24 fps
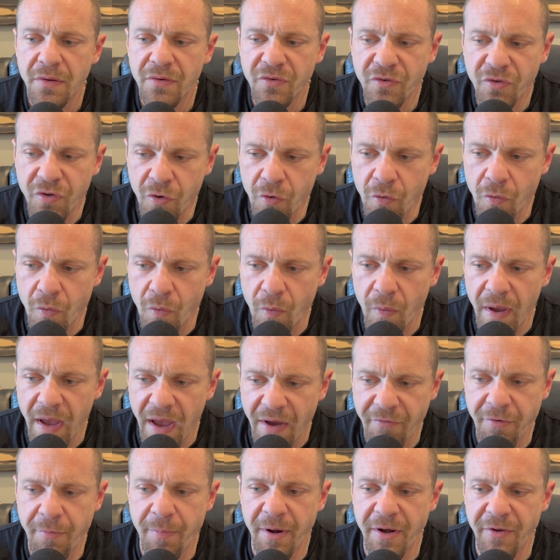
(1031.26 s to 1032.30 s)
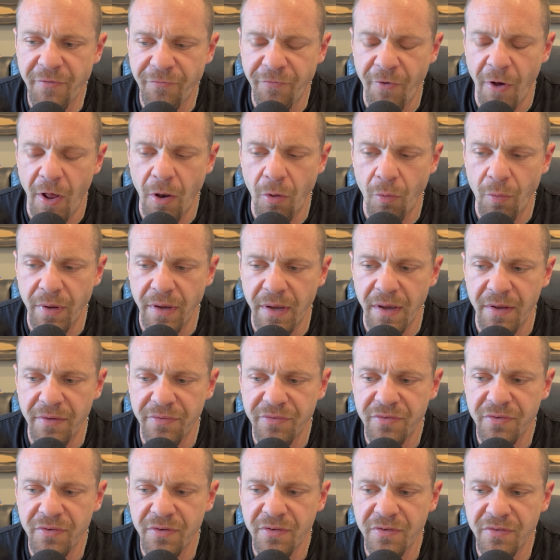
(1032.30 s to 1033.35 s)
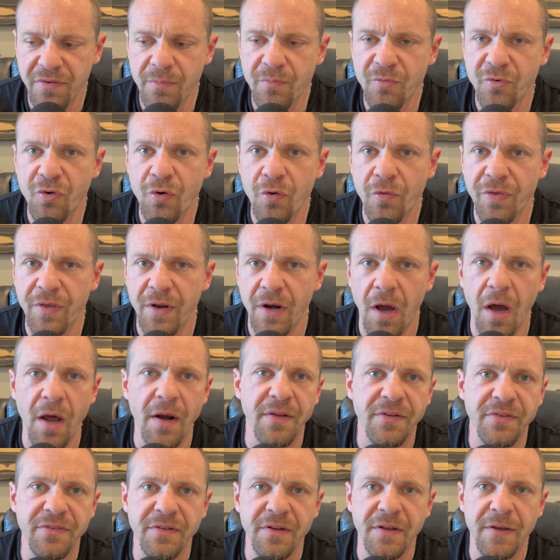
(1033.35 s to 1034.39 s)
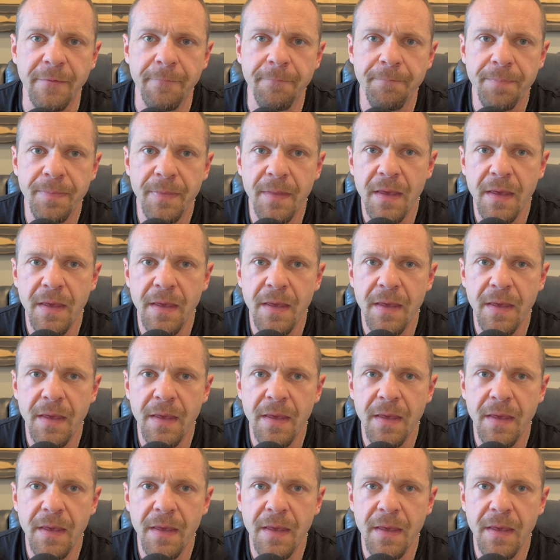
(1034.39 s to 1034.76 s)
to everybody following us some truth and honesty.